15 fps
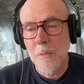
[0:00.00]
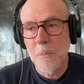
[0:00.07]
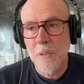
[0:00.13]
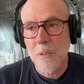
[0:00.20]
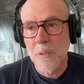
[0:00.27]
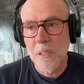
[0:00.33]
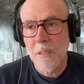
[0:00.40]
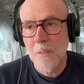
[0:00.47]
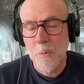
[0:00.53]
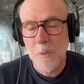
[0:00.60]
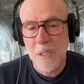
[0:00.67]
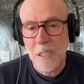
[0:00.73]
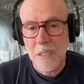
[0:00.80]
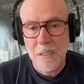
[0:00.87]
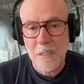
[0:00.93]
the majority of the
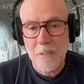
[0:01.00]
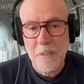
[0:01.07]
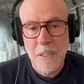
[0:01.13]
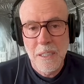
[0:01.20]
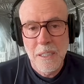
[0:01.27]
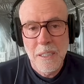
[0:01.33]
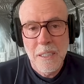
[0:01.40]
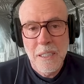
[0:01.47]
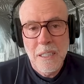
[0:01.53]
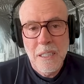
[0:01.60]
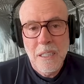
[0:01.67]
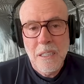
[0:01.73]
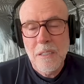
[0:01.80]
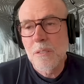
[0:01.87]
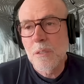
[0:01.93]
objective
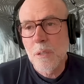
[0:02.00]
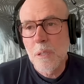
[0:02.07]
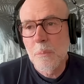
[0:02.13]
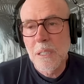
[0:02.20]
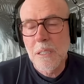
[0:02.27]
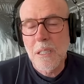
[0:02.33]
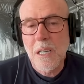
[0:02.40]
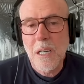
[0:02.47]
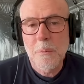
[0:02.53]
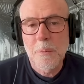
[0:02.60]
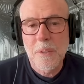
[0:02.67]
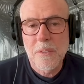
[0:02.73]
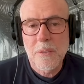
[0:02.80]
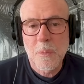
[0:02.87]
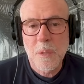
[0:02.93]
has already been accomplished.